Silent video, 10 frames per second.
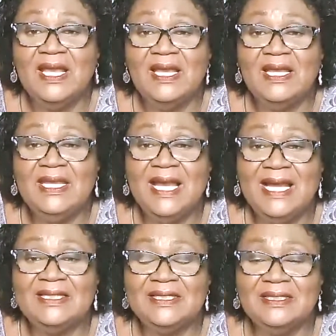he
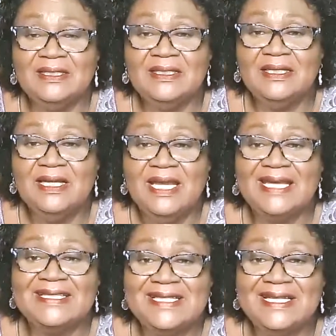had to
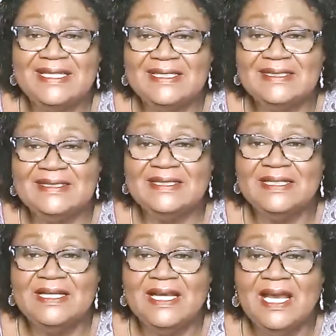extend his
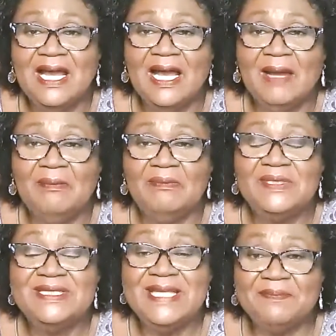um,
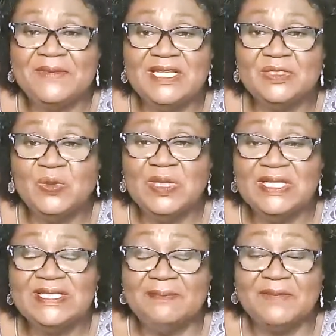scepter, his golden
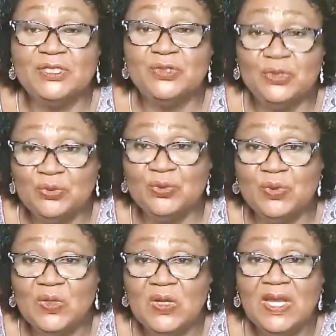scepter to you.
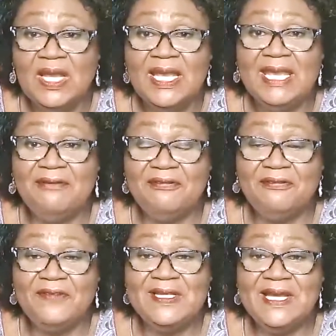If
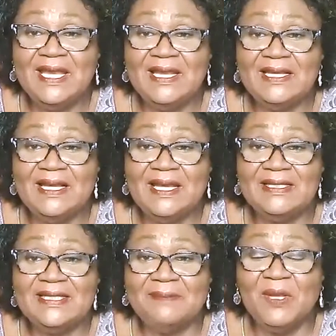the
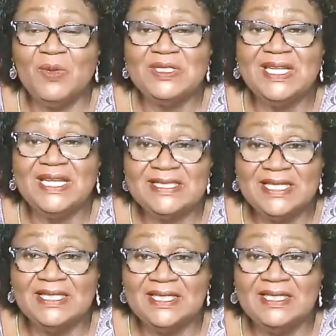scepter was not
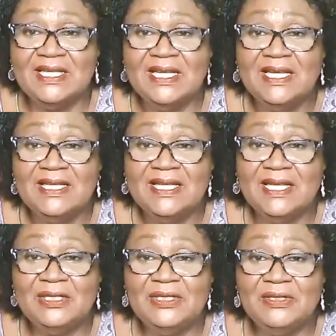extended,
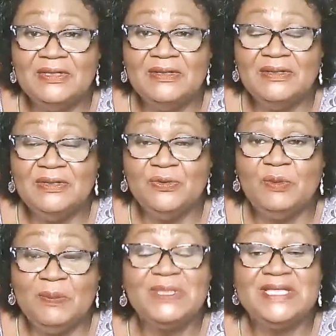then you would
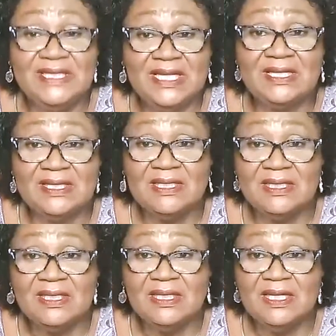be put to death.
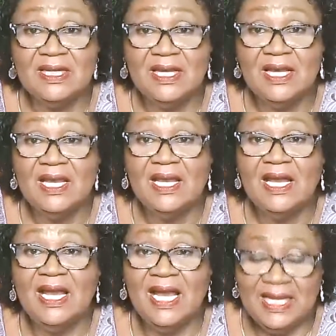
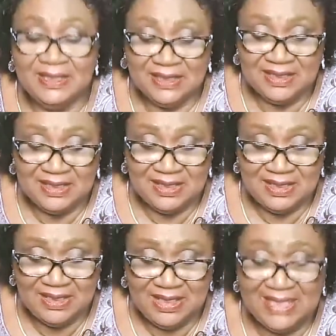And uh,
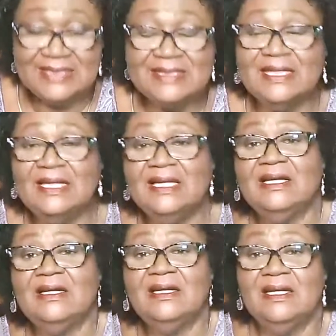Esther